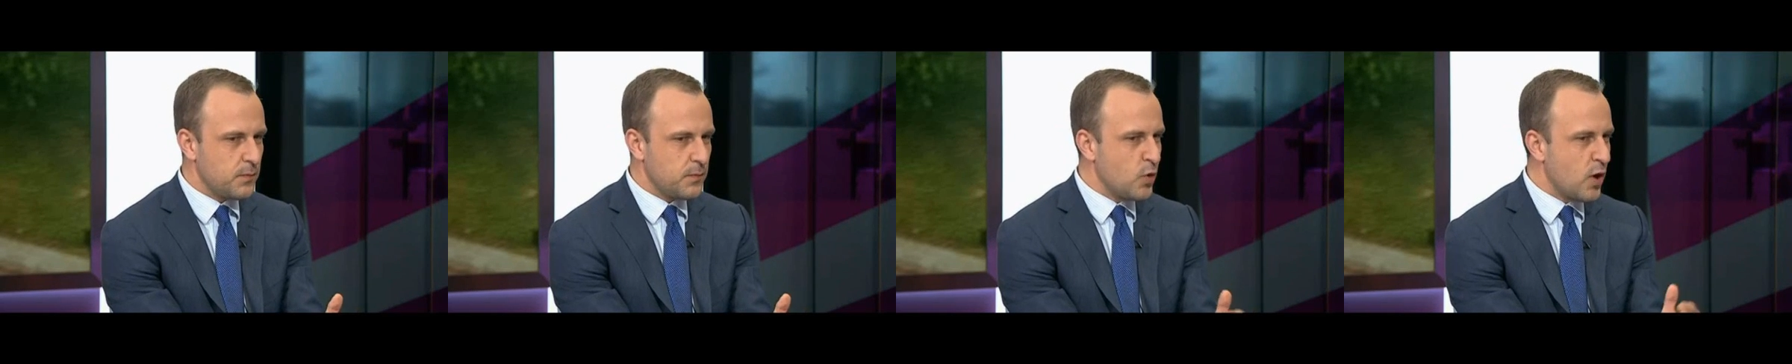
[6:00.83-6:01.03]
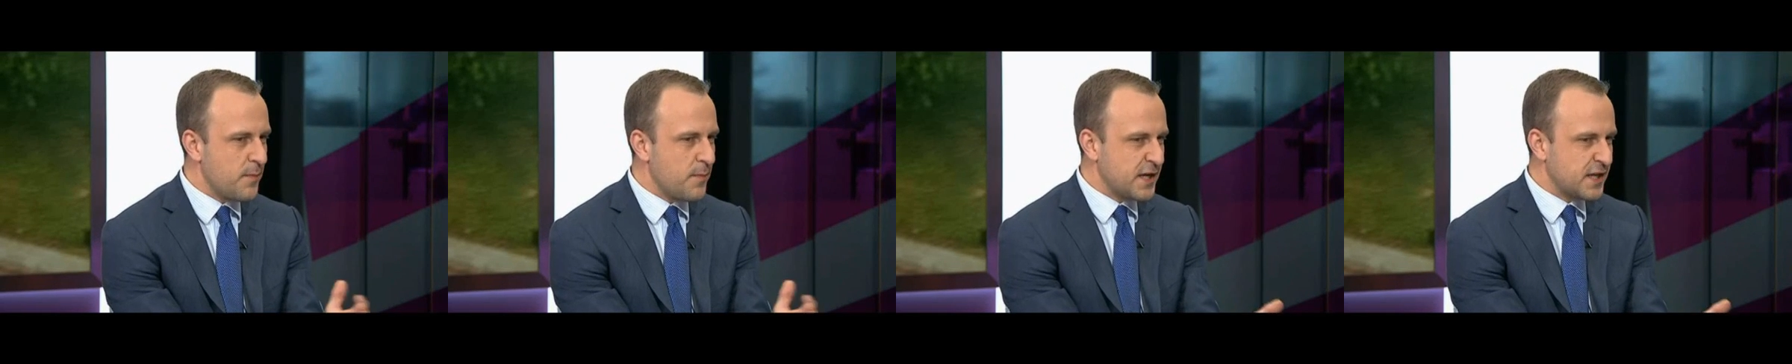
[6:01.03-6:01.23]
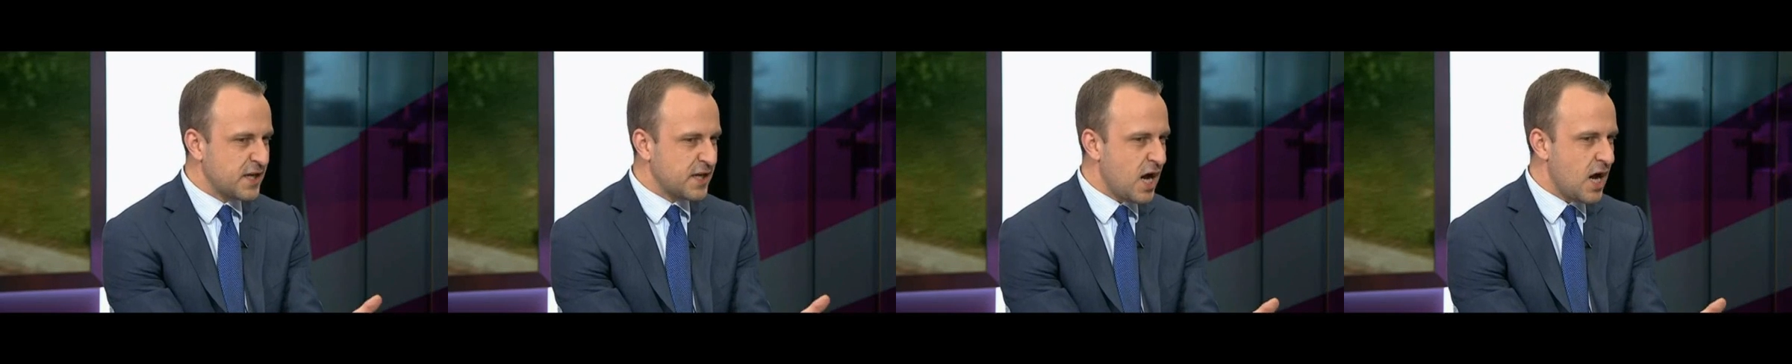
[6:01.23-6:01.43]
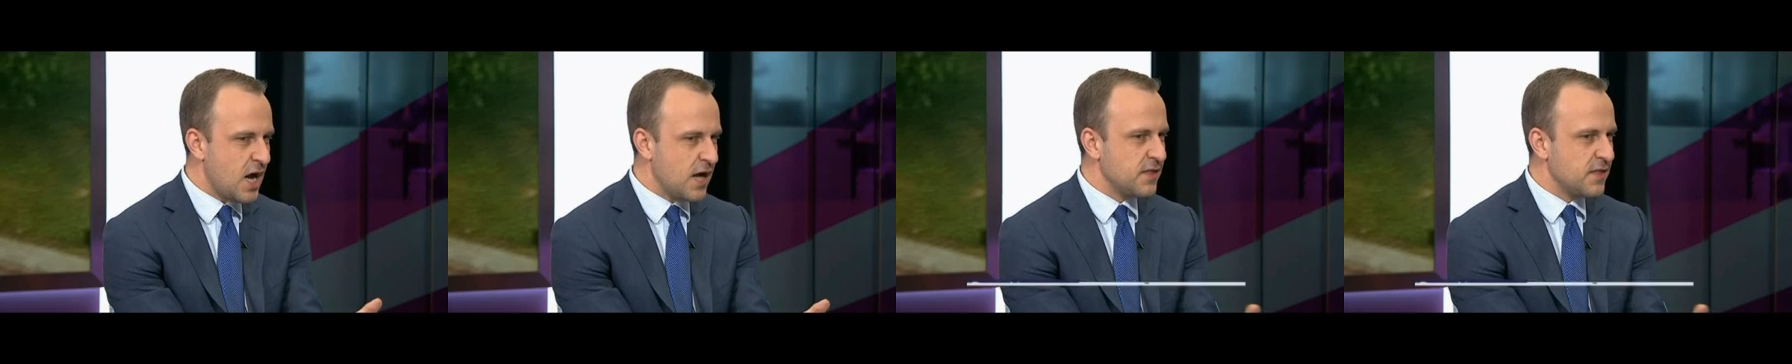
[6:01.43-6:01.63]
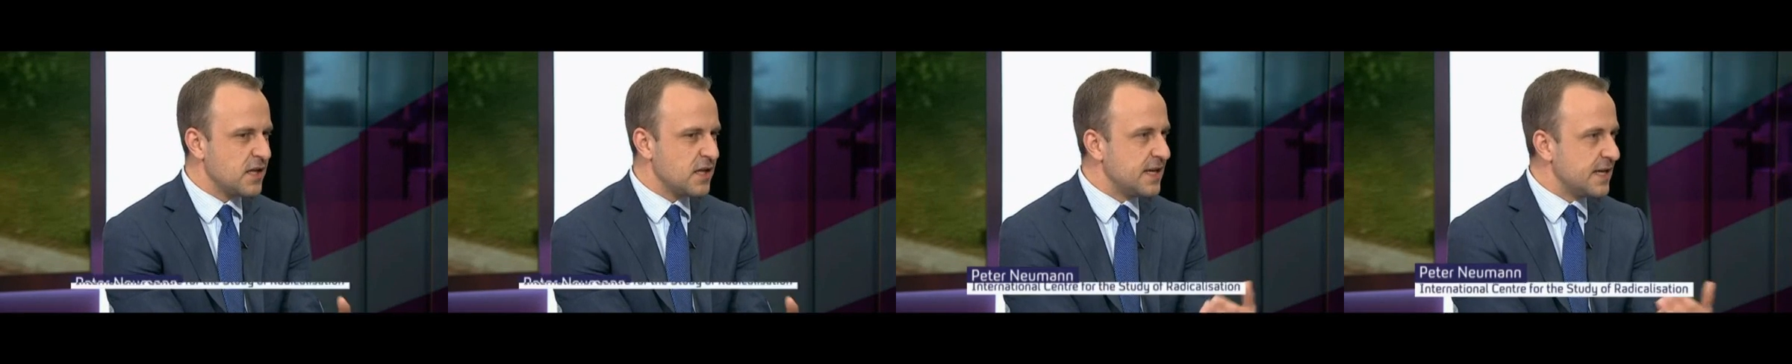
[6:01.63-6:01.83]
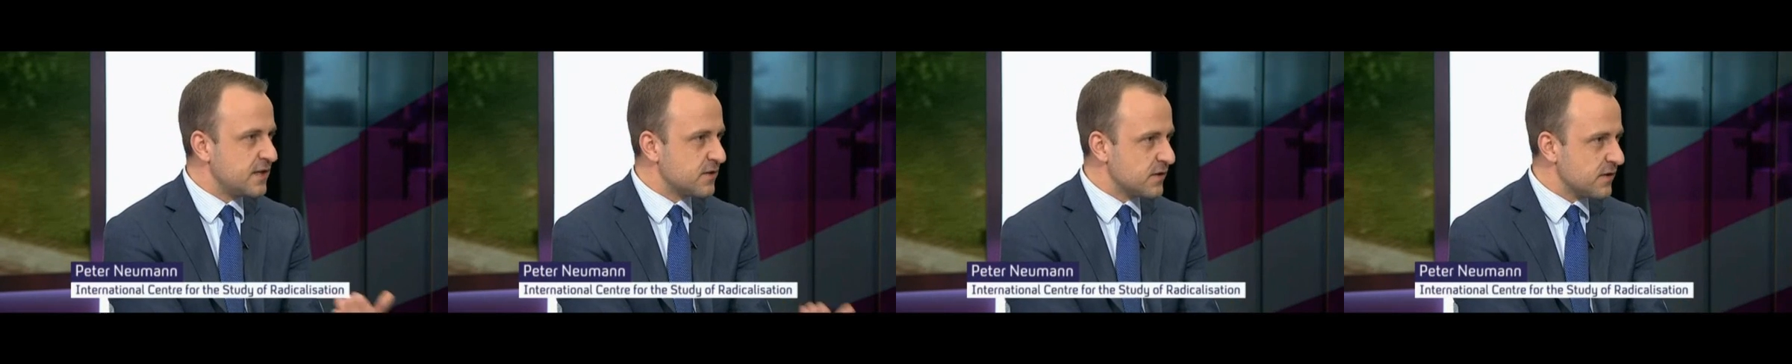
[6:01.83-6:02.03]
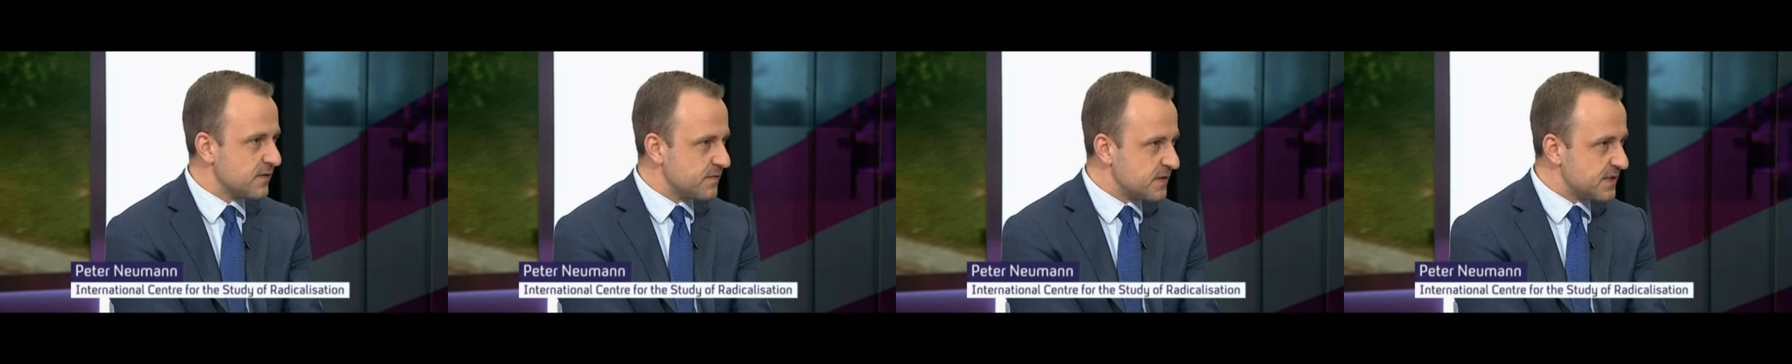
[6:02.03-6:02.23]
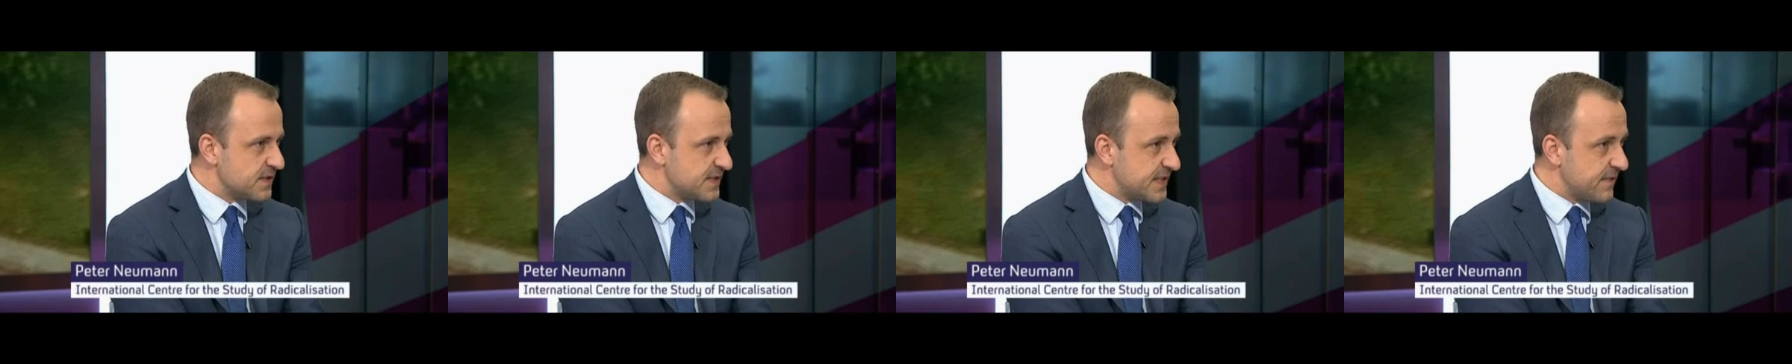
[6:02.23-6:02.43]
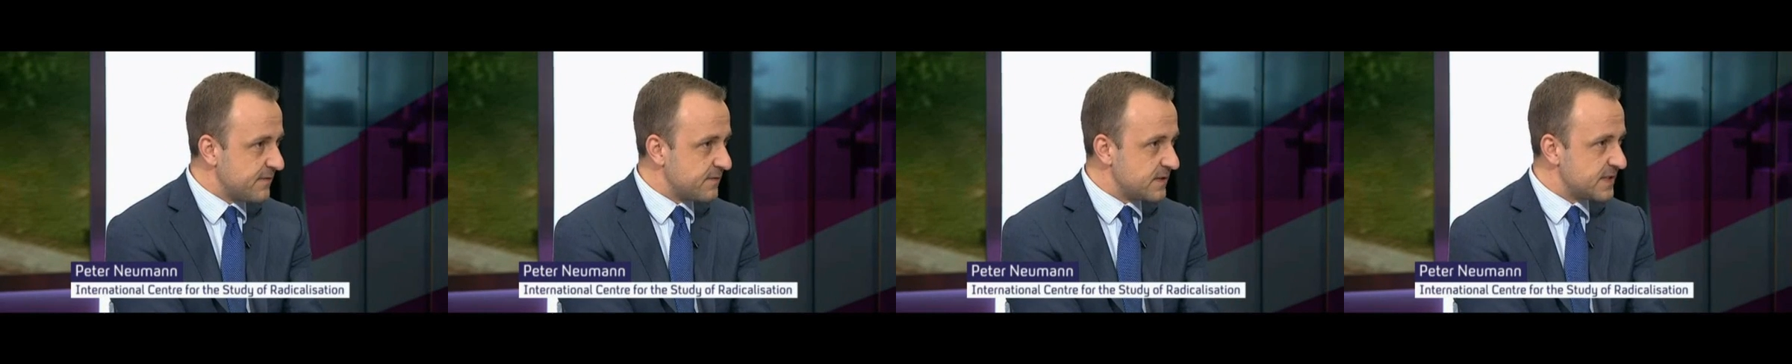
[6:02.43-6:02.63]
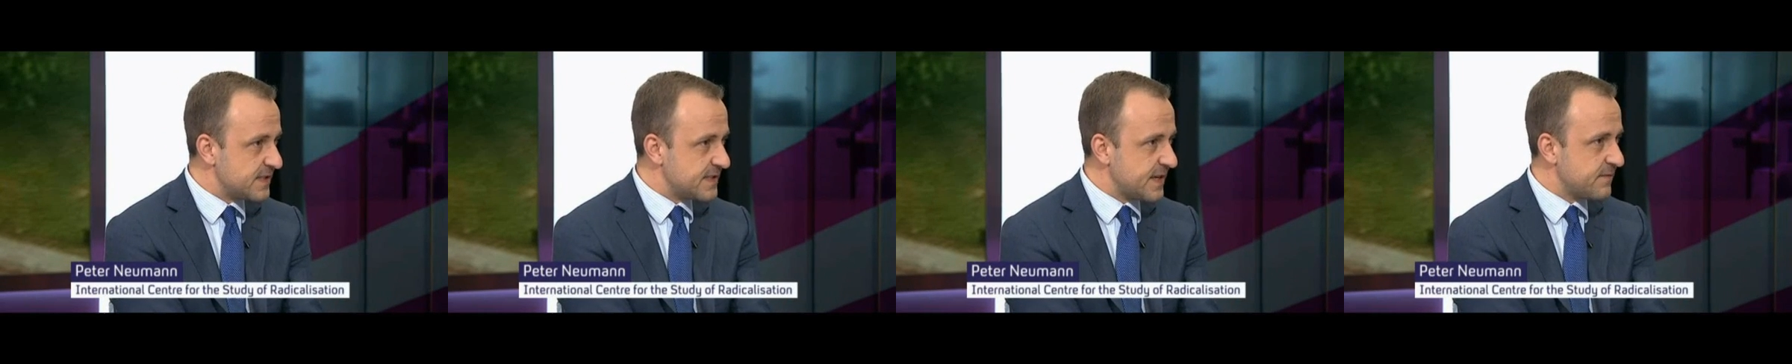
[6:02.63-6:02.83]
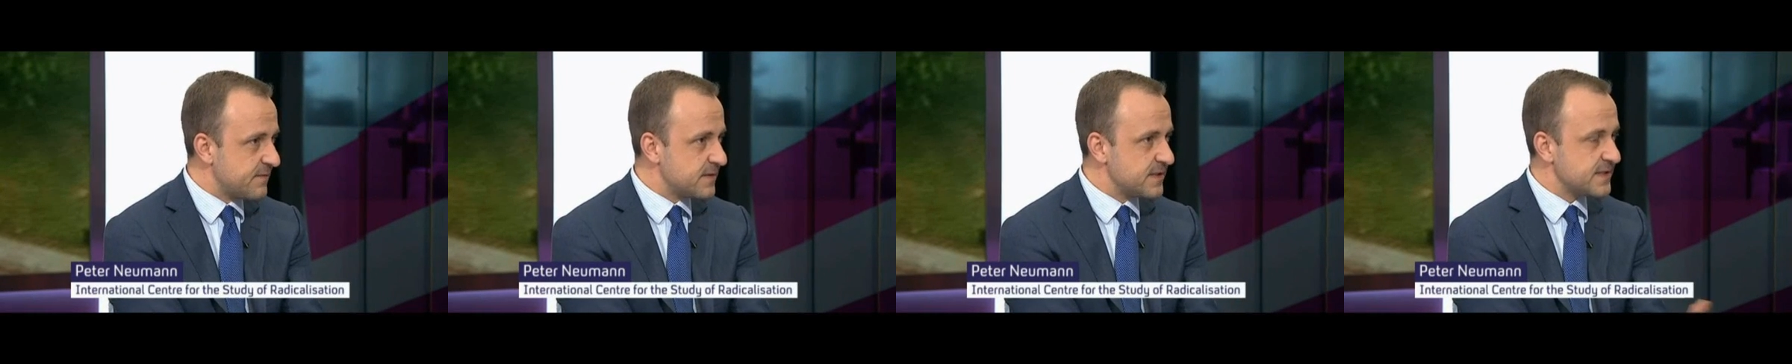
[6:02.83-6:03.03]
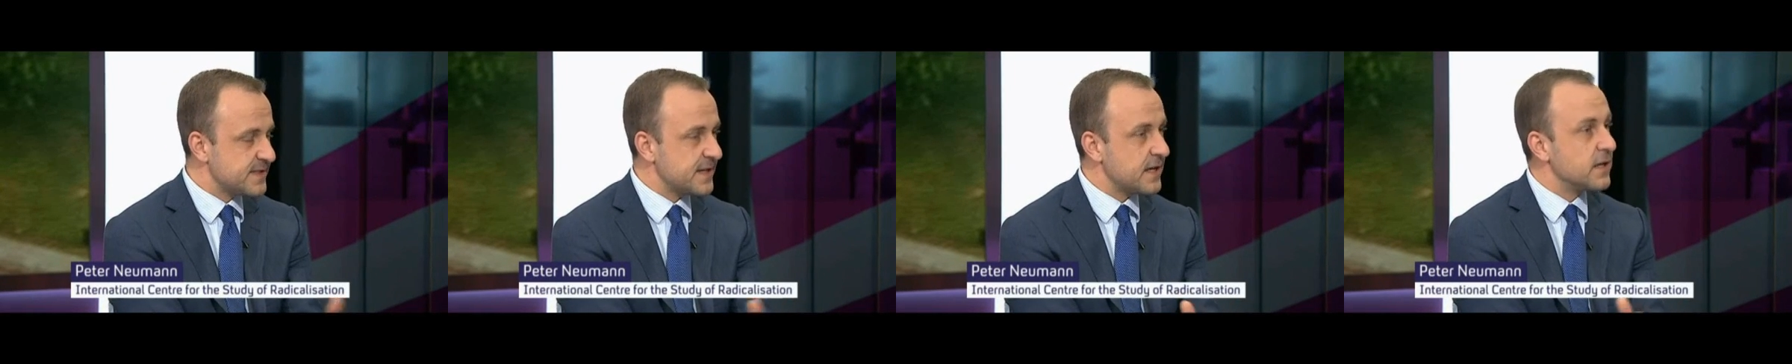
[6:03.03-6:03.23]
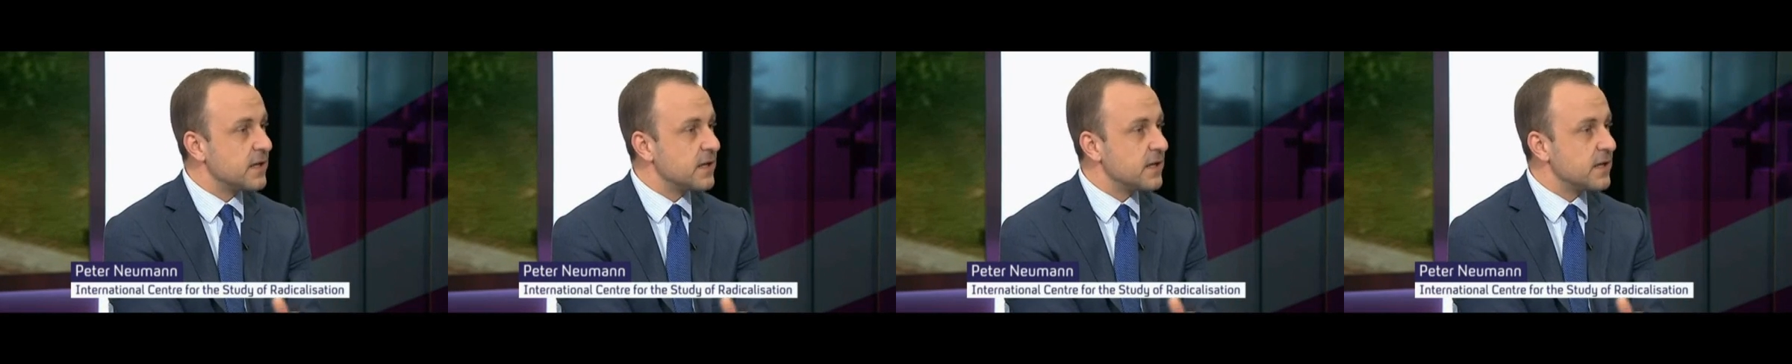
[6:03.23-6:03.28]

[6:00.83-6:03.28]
Mohammed Khan, the leader of the 7/7